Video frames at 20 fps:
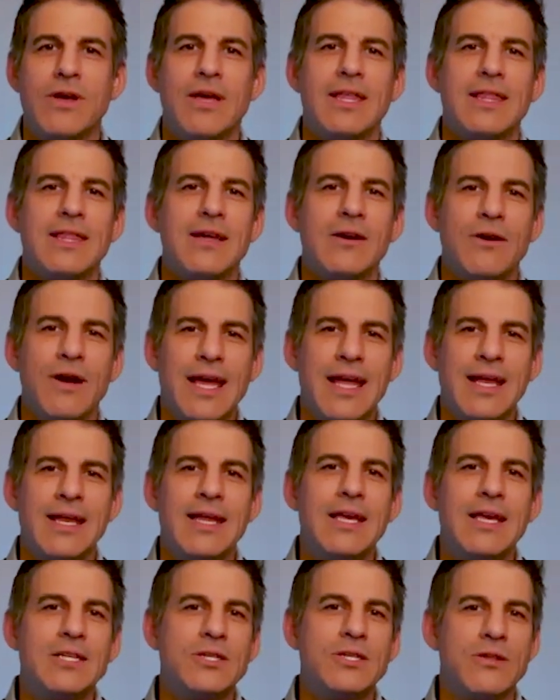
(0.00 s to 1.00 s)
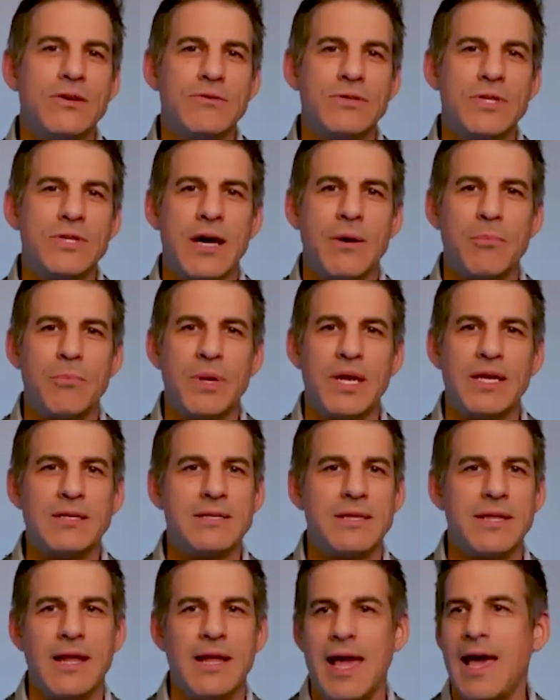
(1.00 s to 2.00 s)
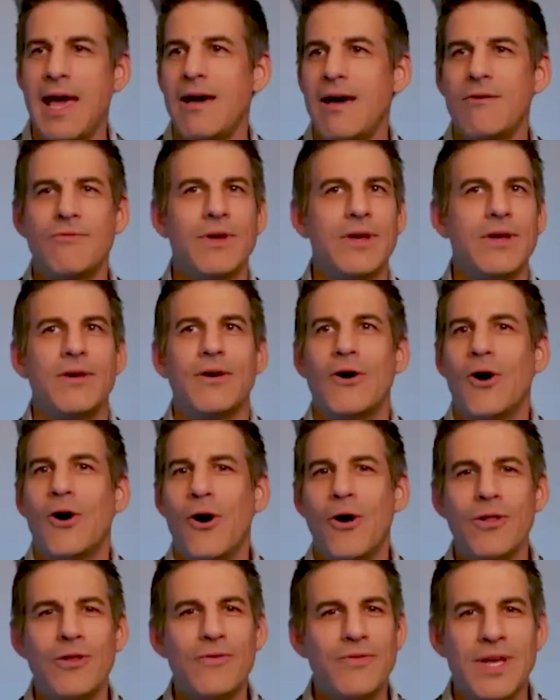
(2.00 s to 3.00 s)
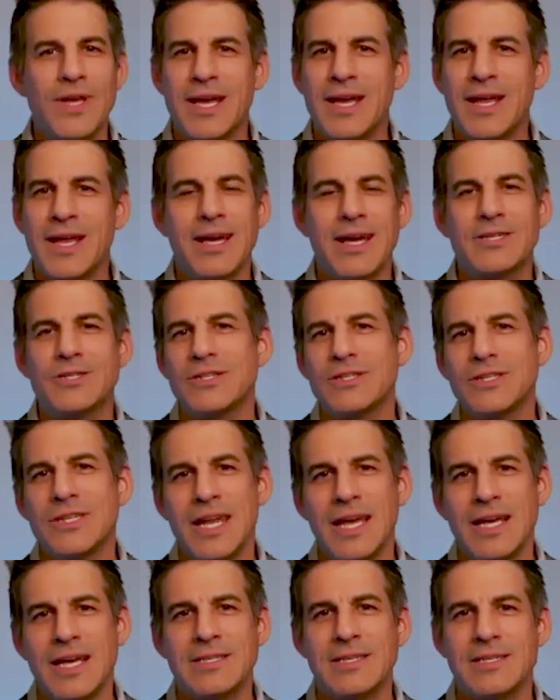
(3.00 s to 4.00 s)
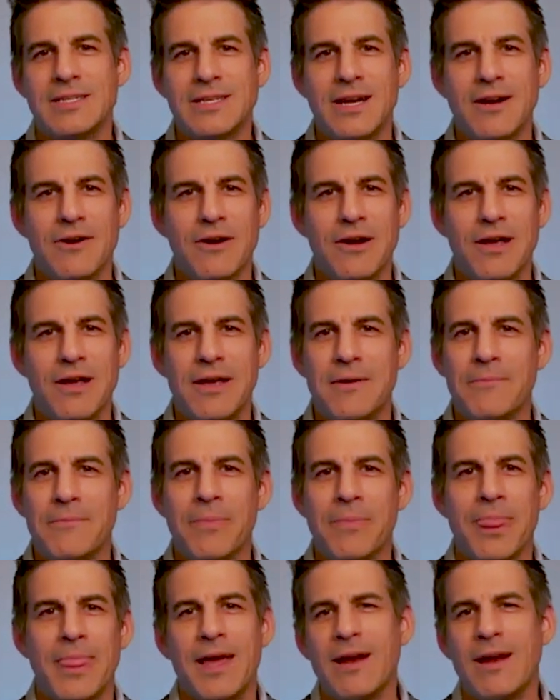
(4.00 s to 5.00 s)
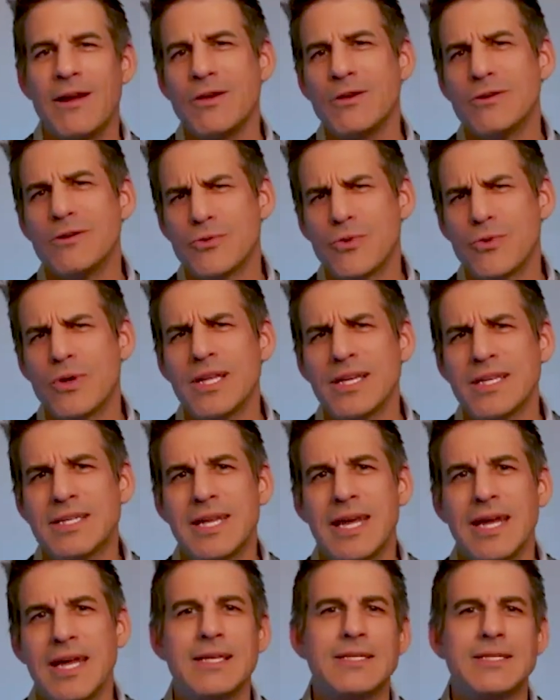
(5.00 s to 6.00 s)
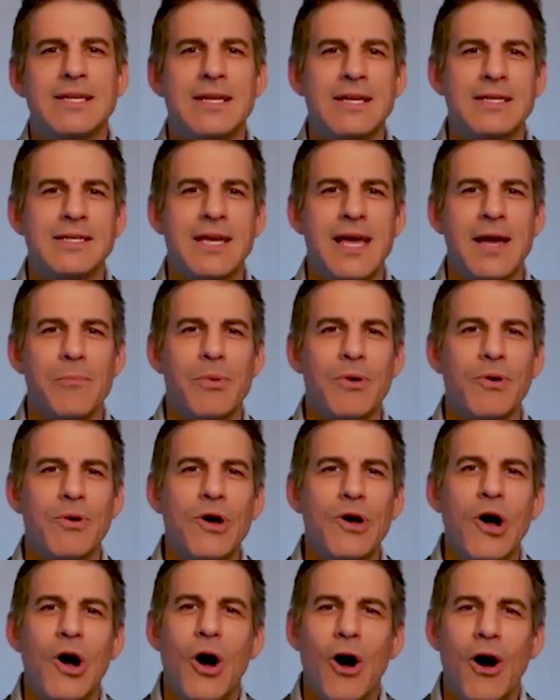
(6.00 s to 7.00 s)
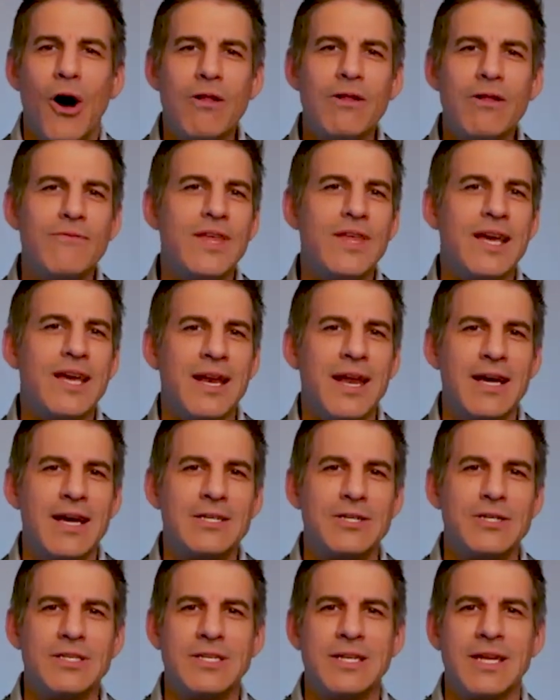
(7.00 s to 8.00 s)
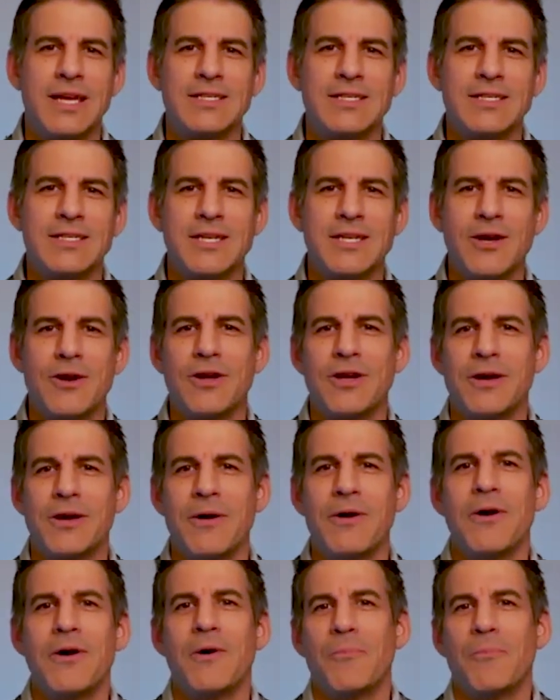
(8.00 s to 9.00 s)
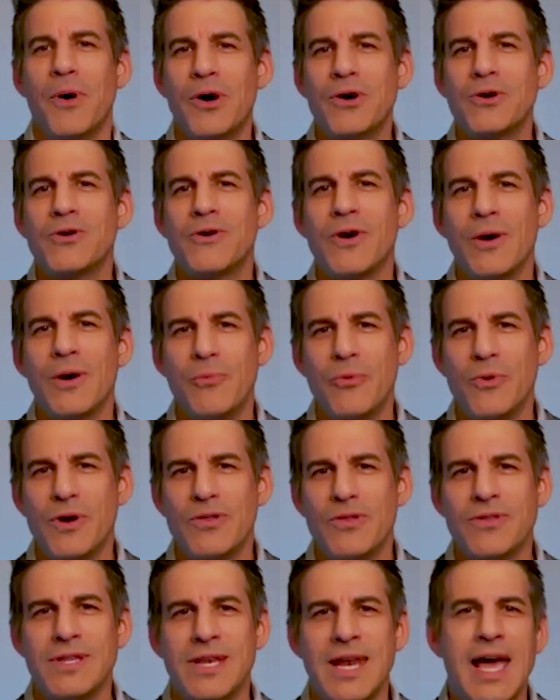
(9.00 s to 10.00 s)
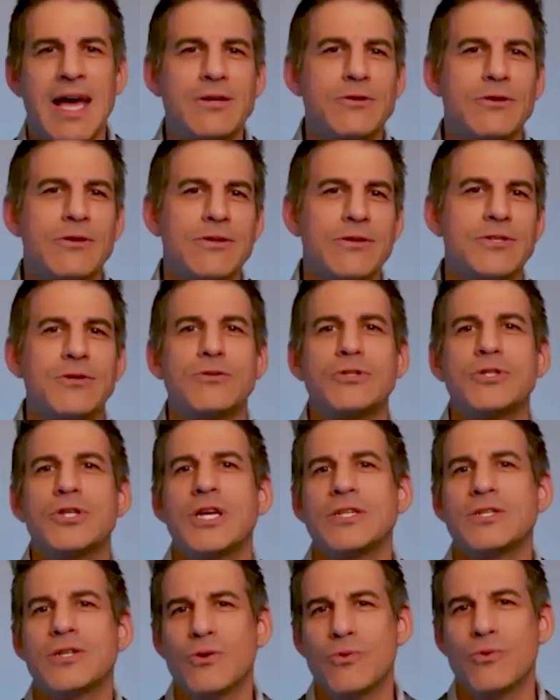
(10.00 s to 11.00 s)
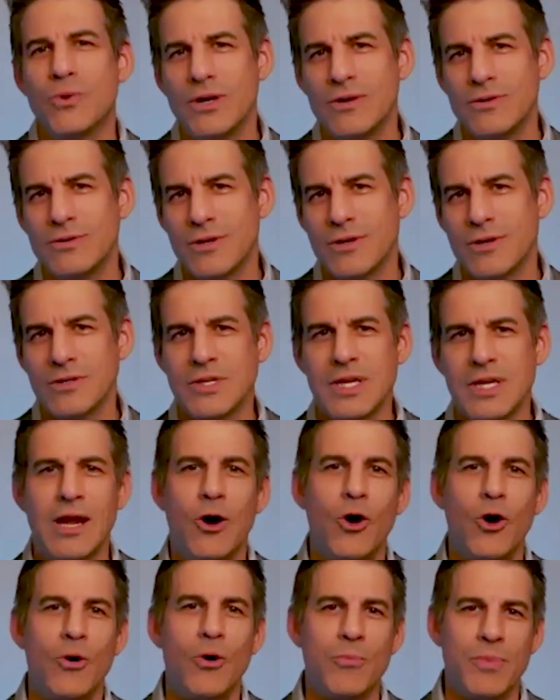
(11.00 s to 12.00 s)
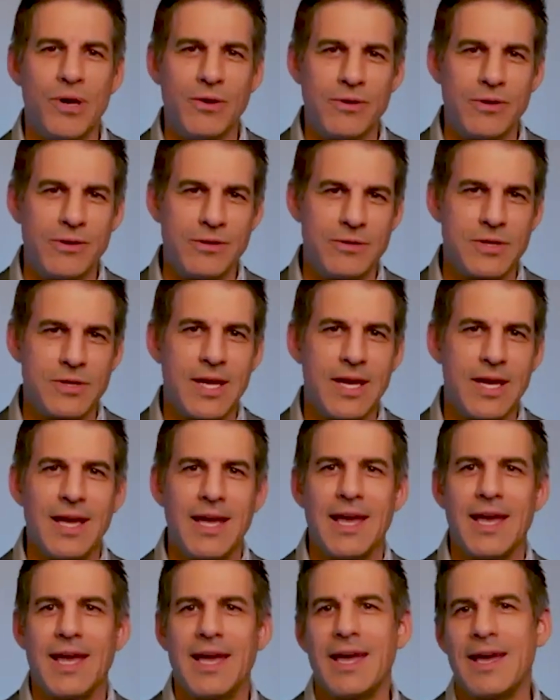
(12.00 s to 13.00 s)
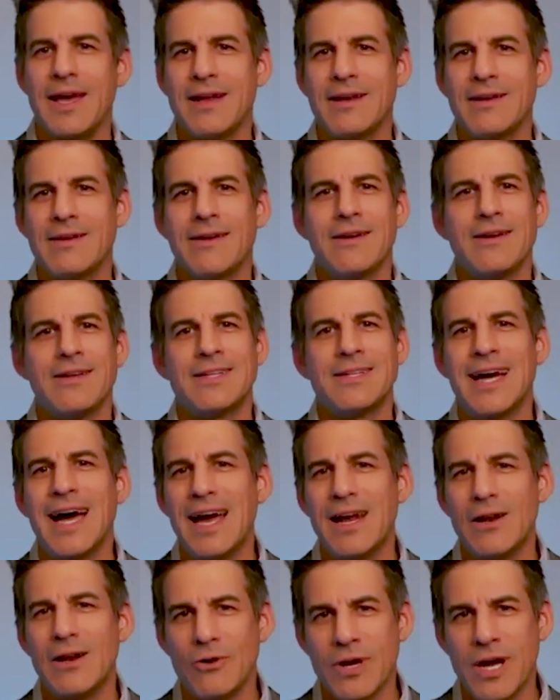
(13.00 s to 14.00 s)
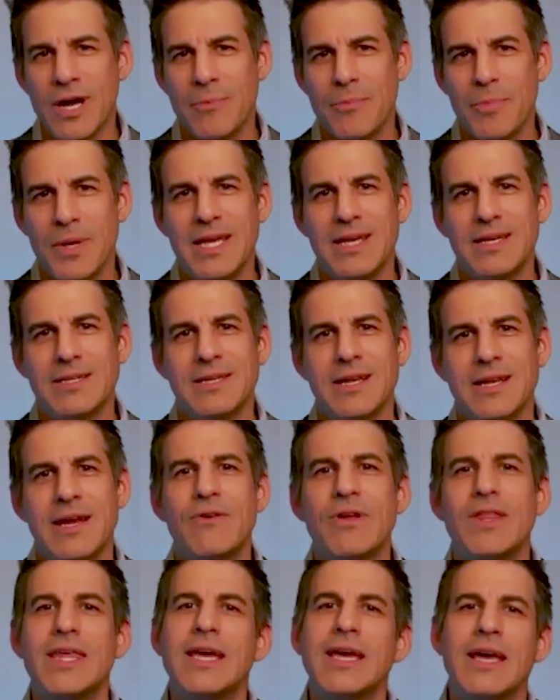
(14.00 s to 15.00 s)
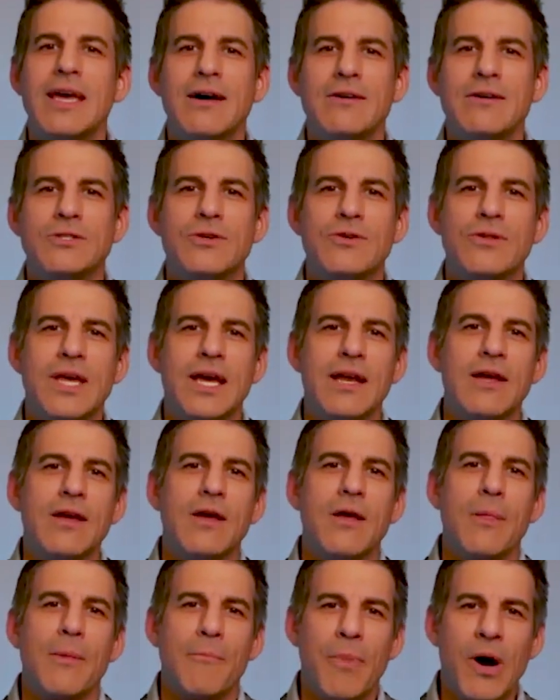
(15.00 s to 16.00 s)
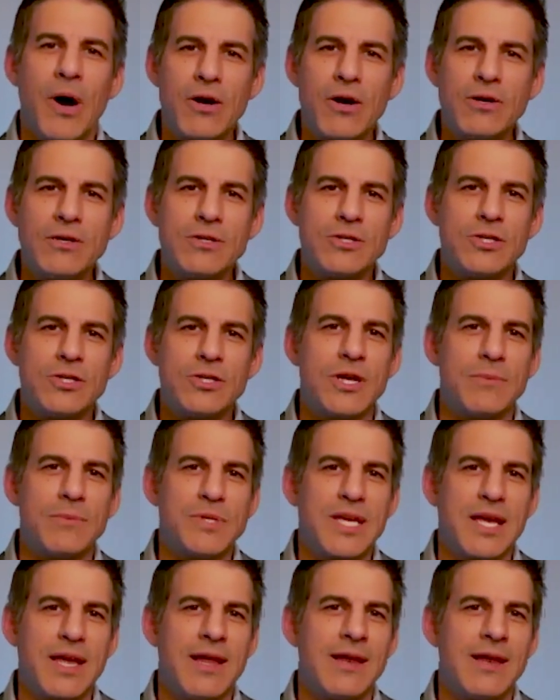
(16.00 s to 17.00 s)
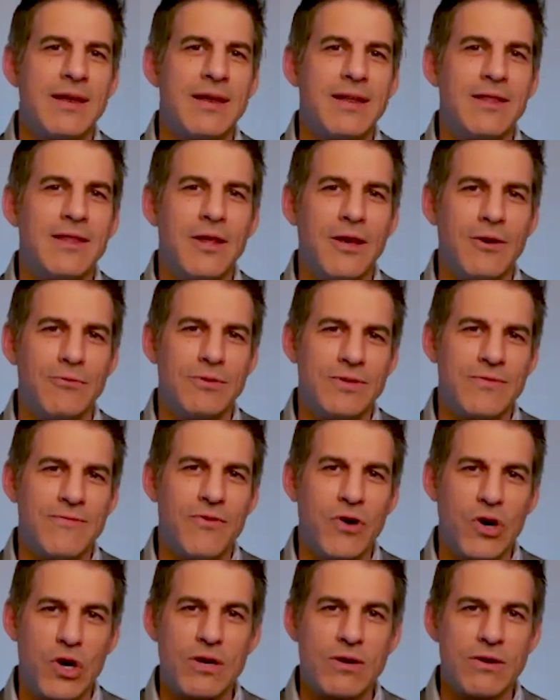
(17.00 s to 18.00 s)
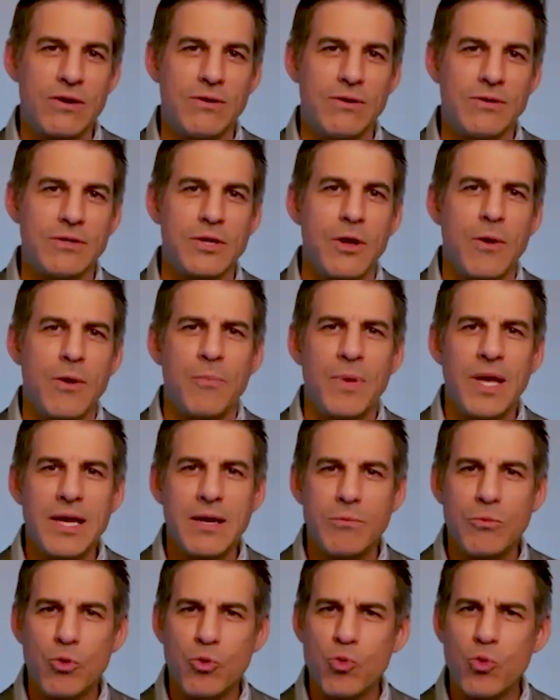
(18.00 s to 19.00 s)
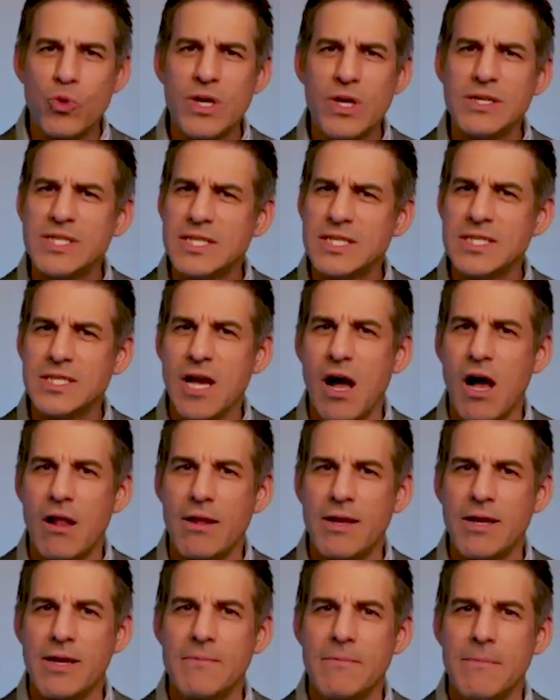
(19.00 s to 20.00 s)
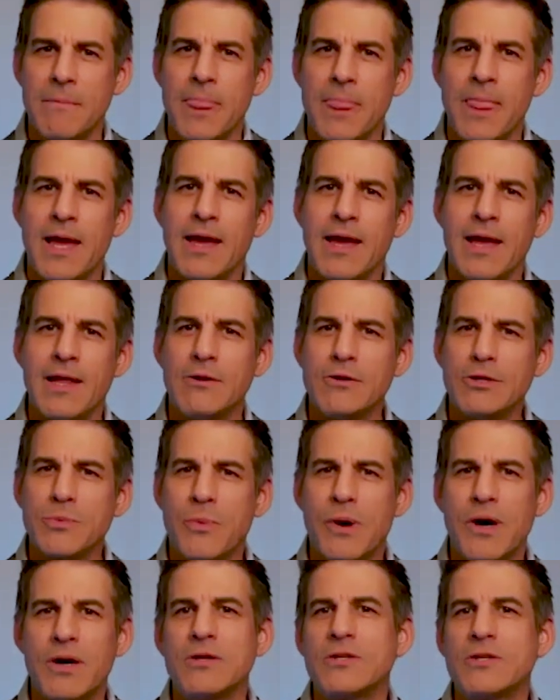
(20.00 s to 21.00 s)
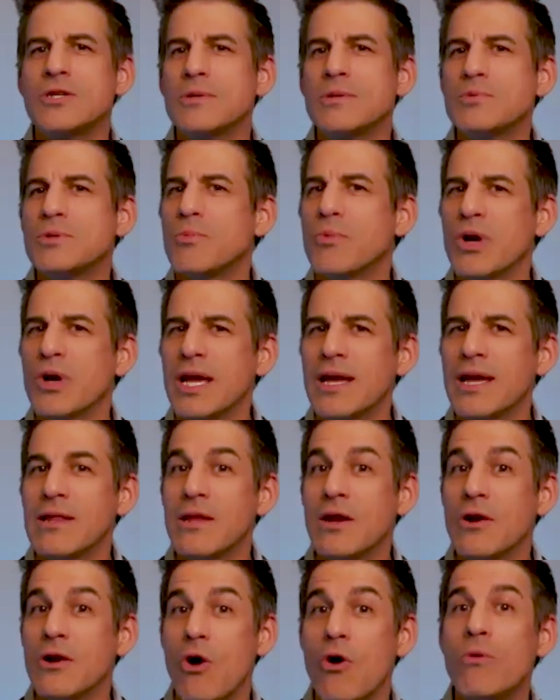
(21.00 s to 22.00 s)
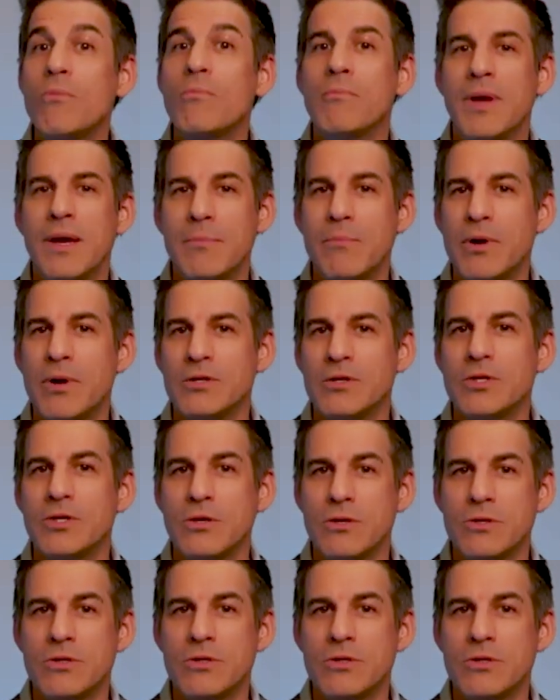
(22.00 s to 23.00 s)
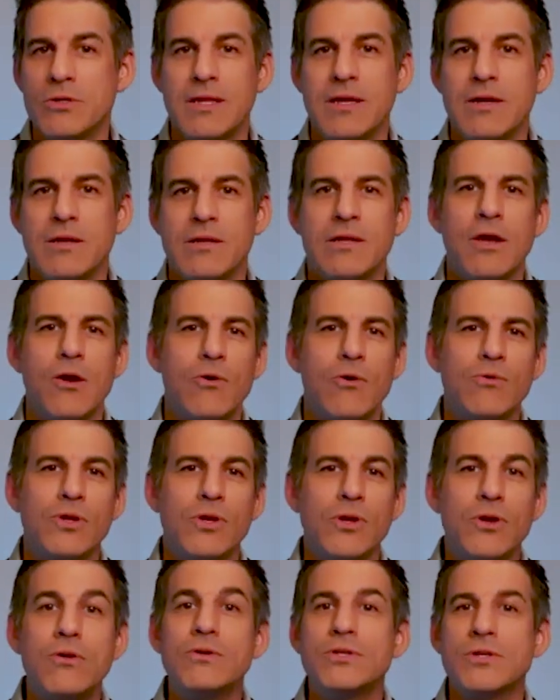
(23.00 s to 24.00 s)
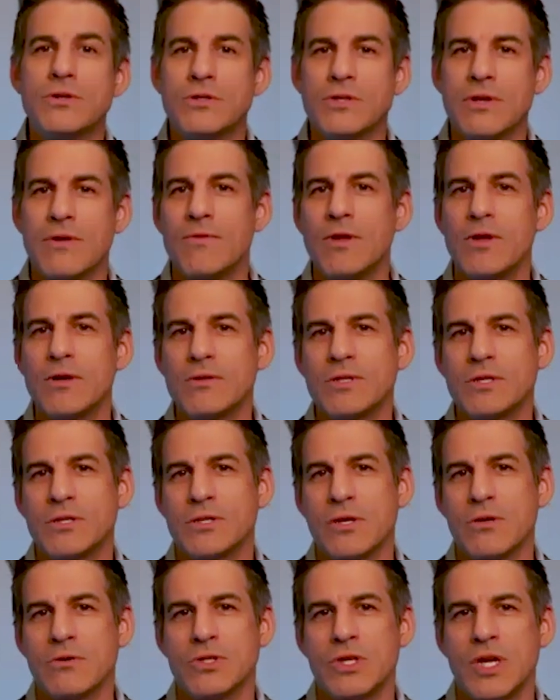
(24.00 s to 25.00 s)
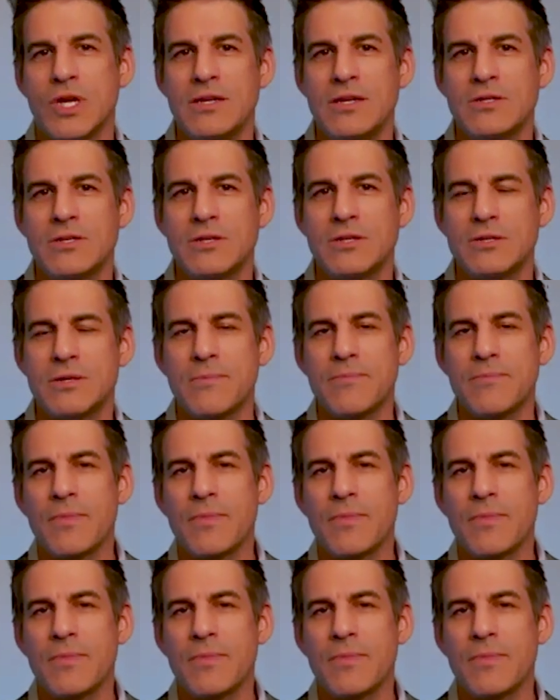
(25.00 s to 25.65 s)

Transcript: that are in each of those companies that have all of the connections necessary, and I'll use real estate as an example, all of the connections necessary to partner up with the National Association of Realtors and home builders and title companies and everything else, so that partnerships in those verticals become real solid. And those partnerships bring in their own members, usually they're the own users of those associations.